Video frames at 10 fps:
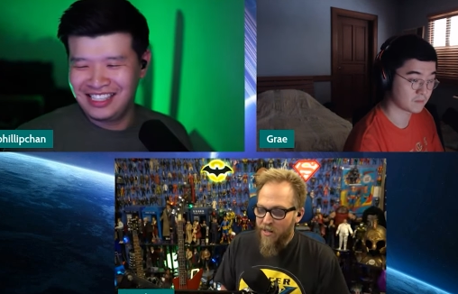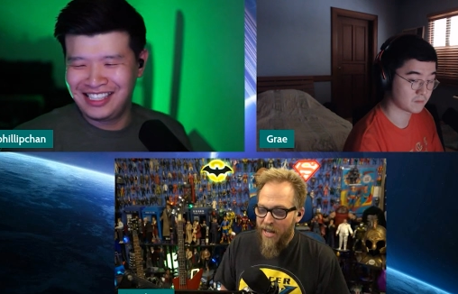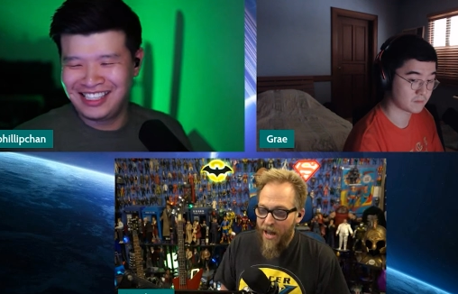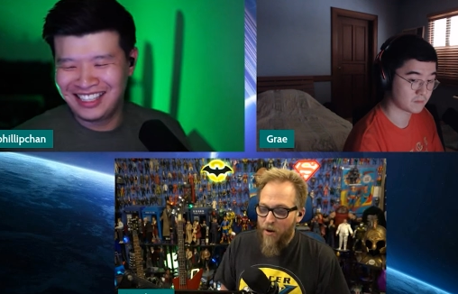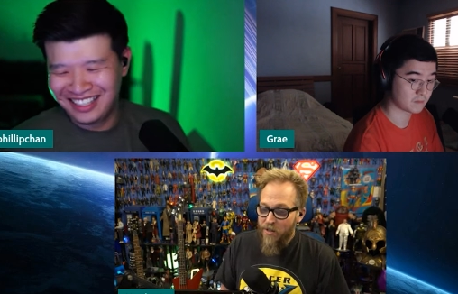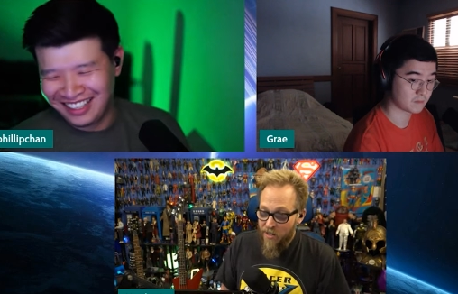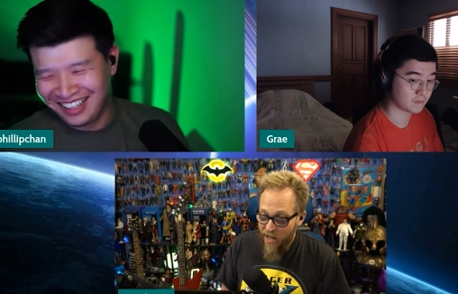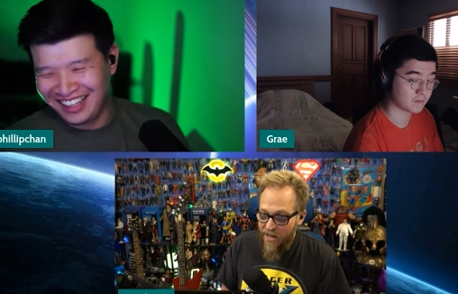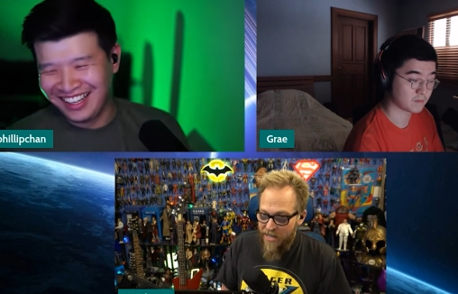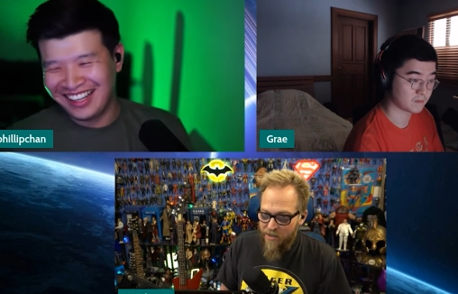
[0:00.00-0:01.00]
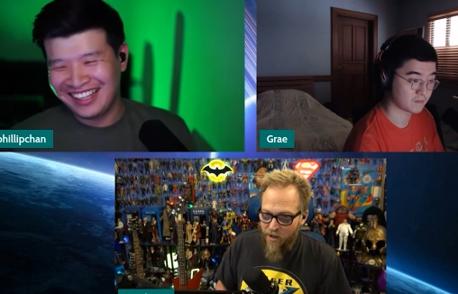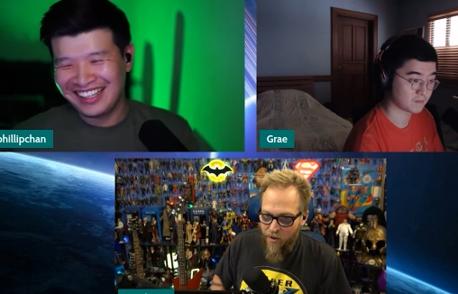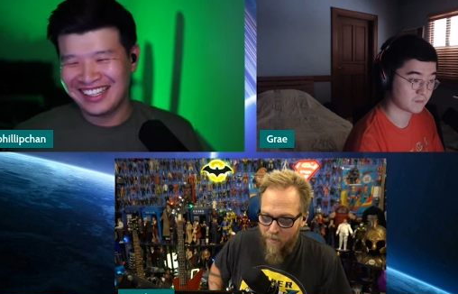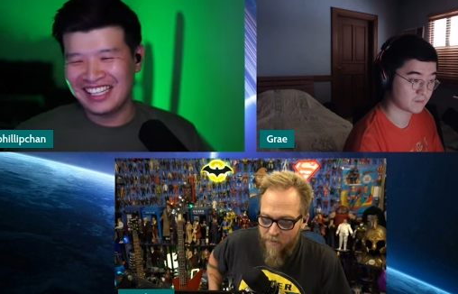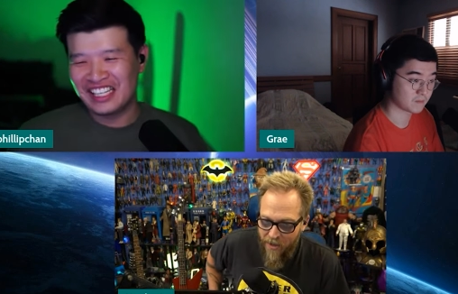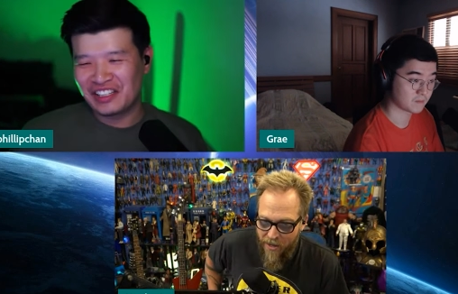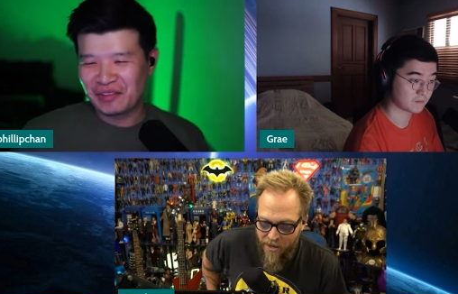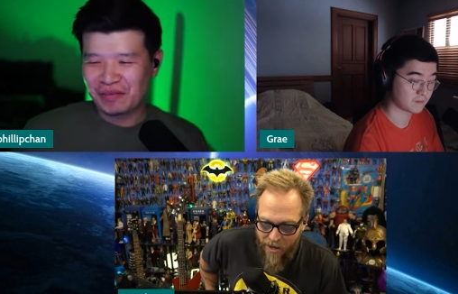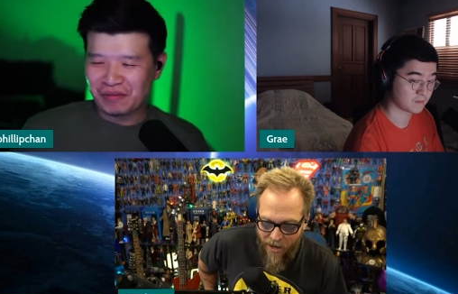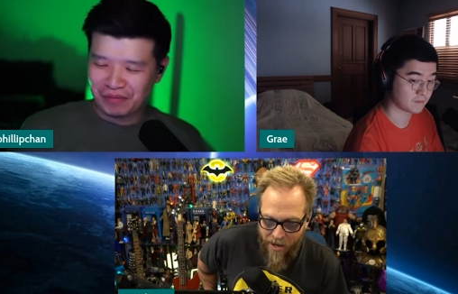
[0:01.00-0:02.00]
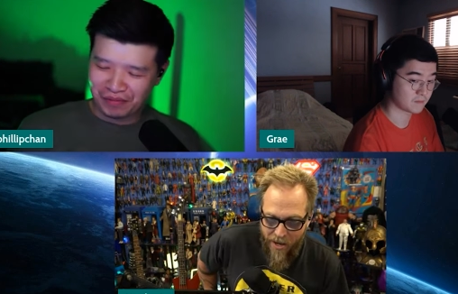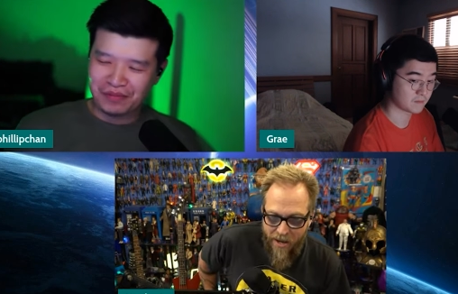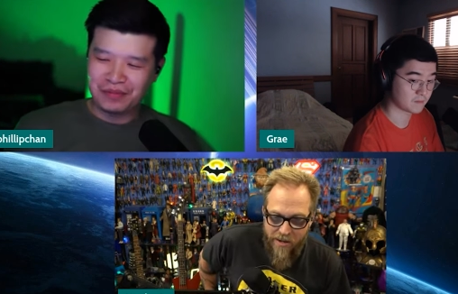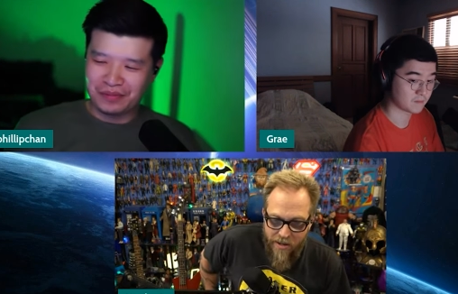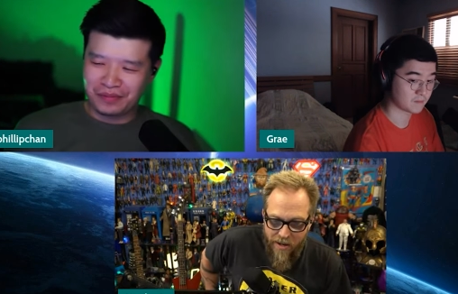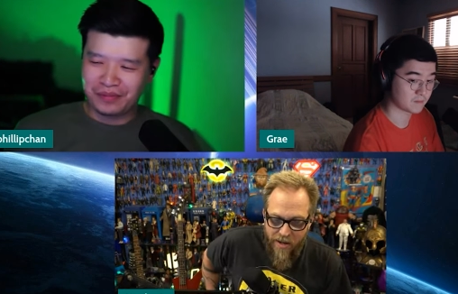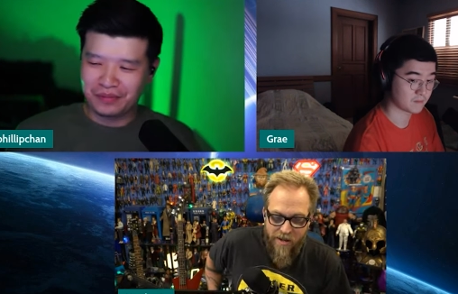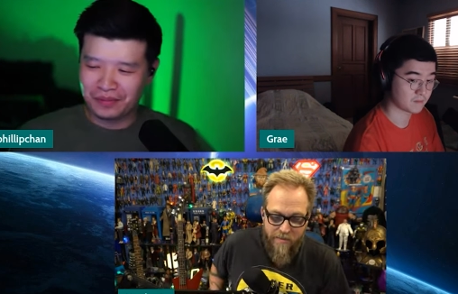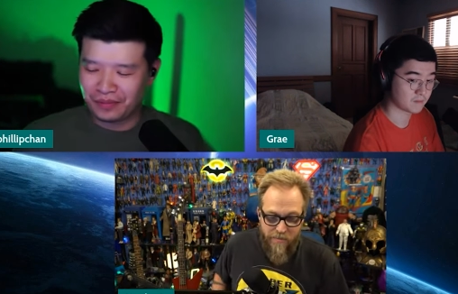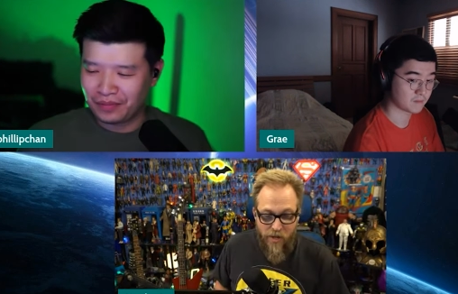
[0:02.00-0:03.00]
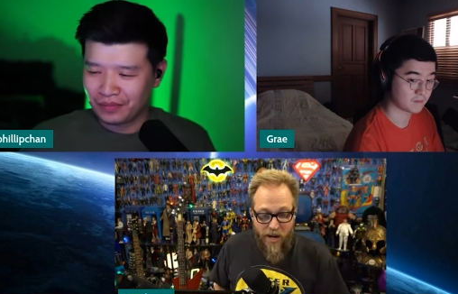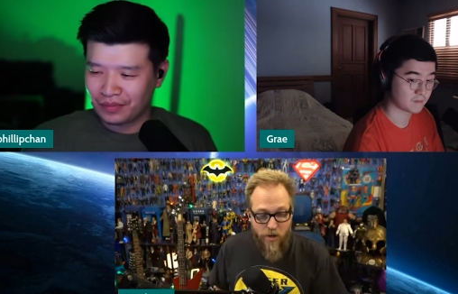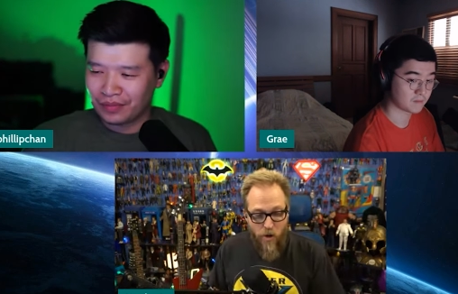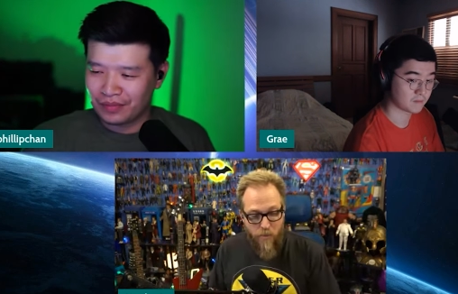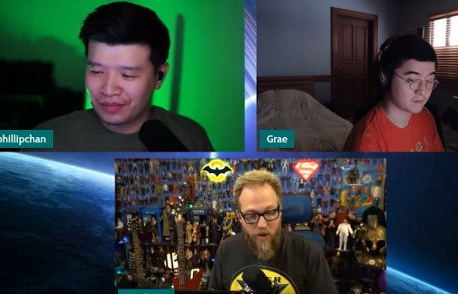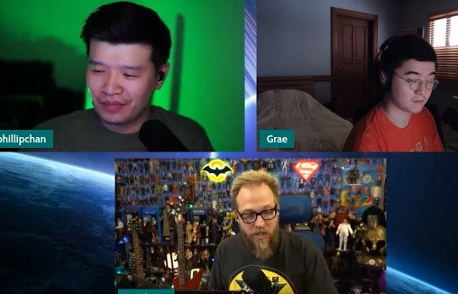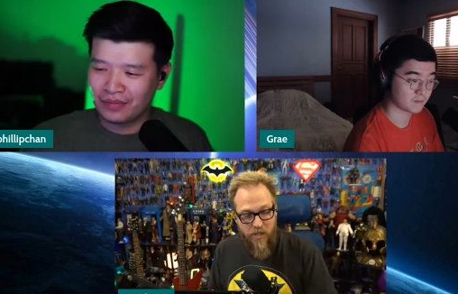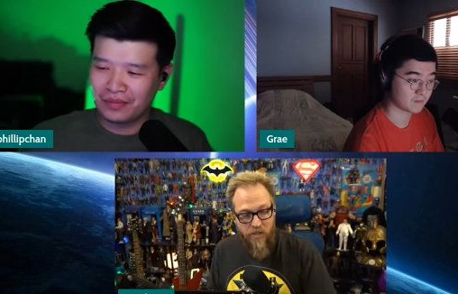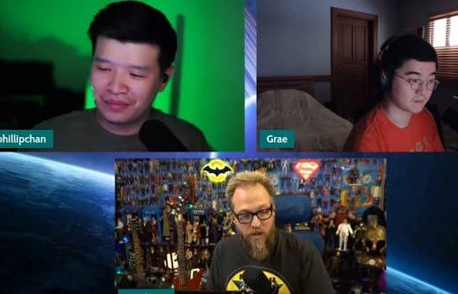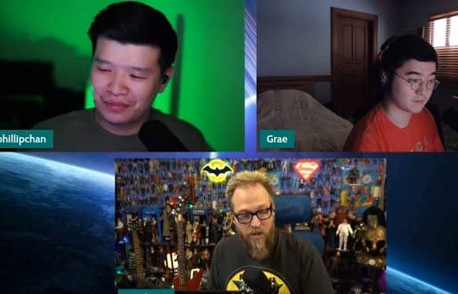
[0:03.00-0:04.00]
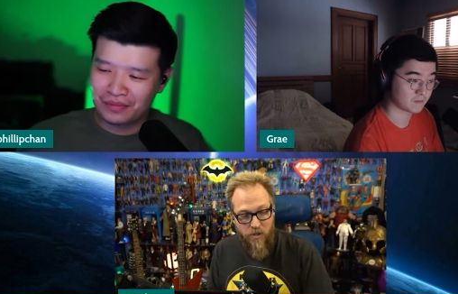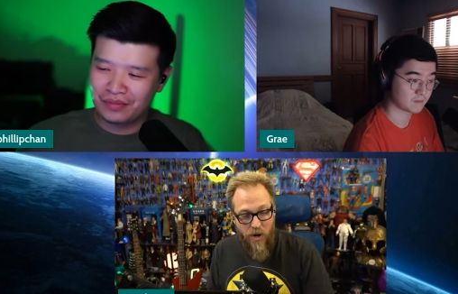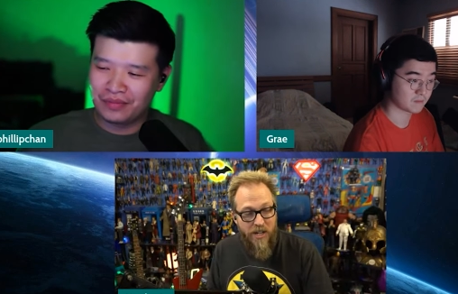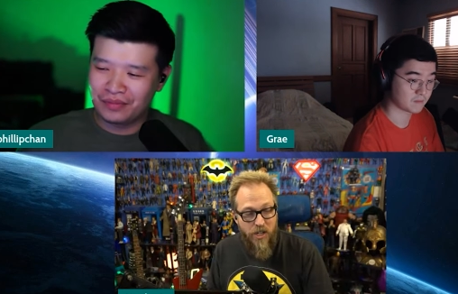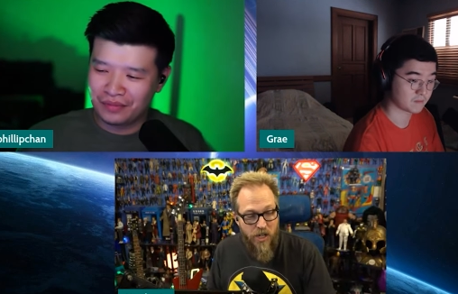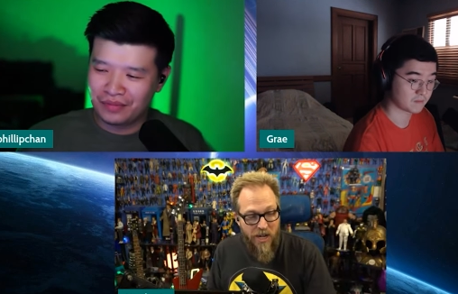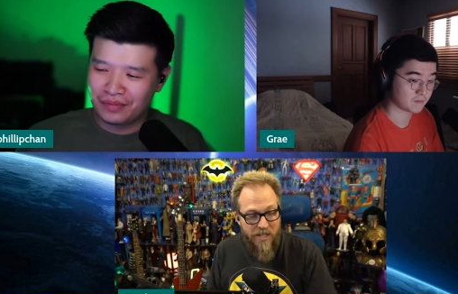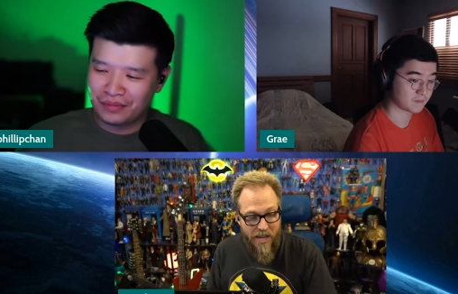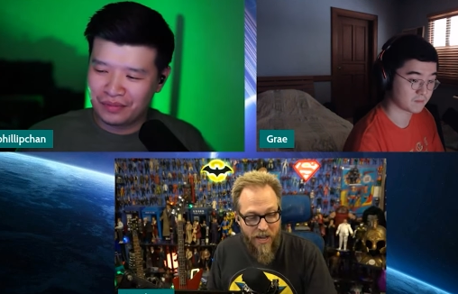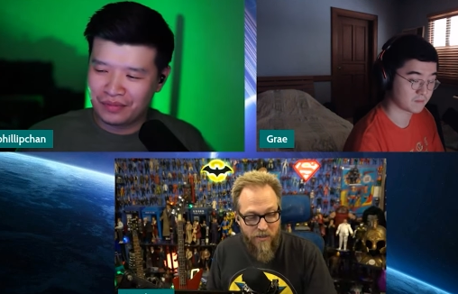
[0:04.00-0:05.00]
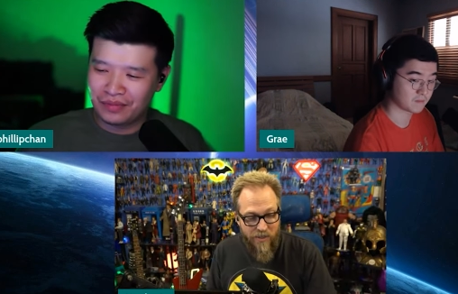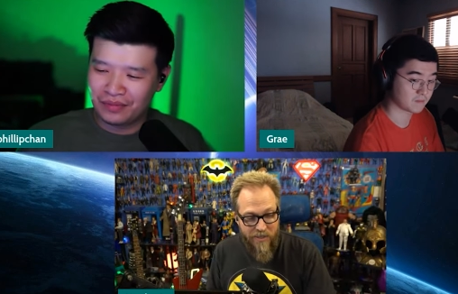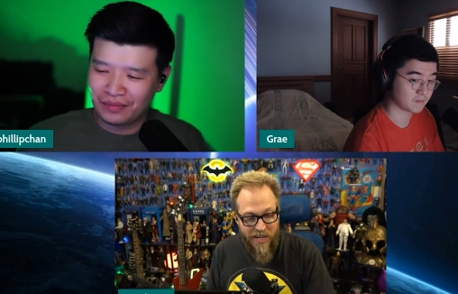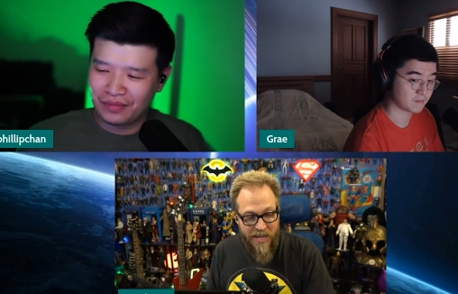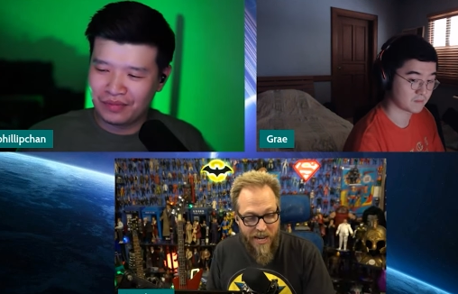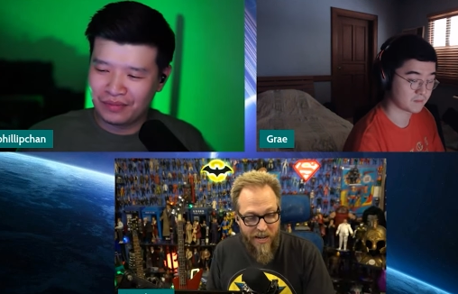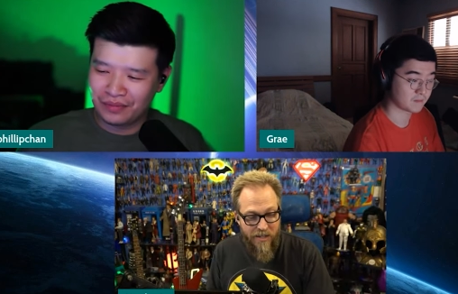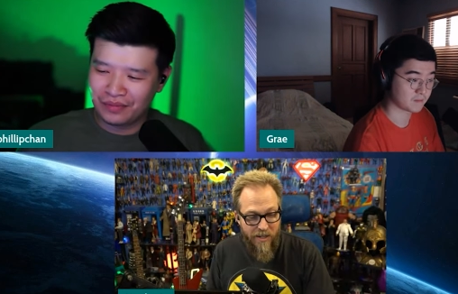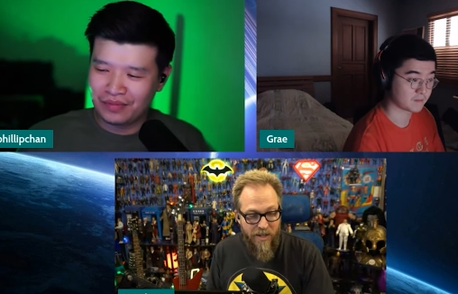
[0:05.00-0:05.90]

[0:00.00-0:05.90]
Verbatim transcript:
Speaker 1: now it's a lot easier and uh, giant corporations are tried to shut it down. They can't,